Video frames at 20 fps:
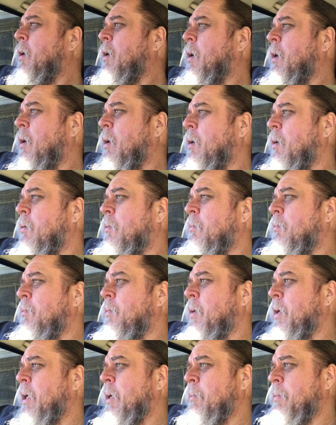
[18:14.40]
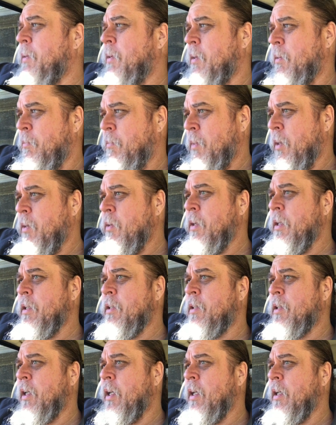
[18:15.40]
Blue
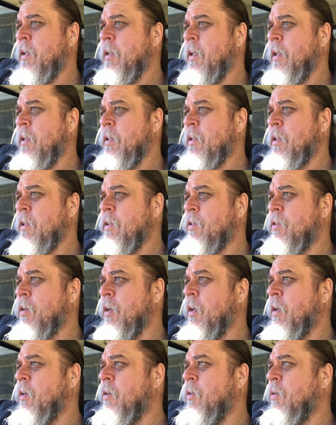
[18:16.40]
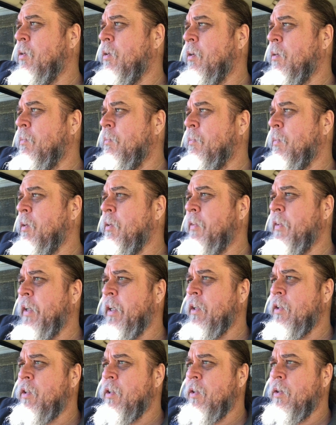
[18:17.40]
as his truck, or
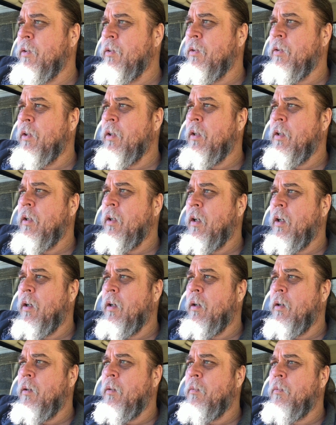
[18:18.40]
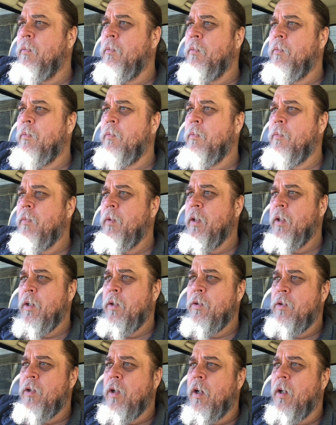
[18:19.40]
moving to the
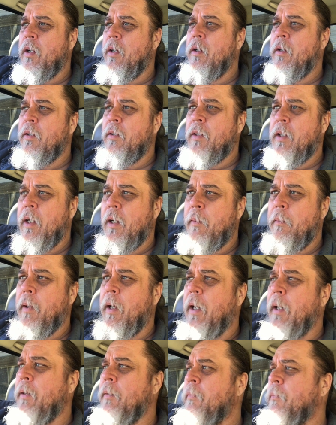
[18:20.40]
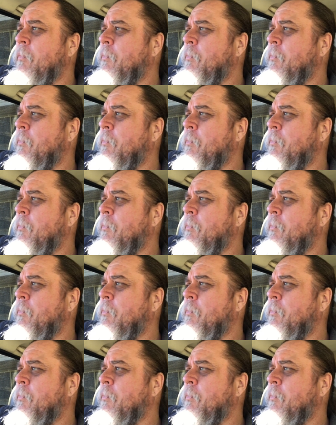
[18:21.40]
new truck that I buy.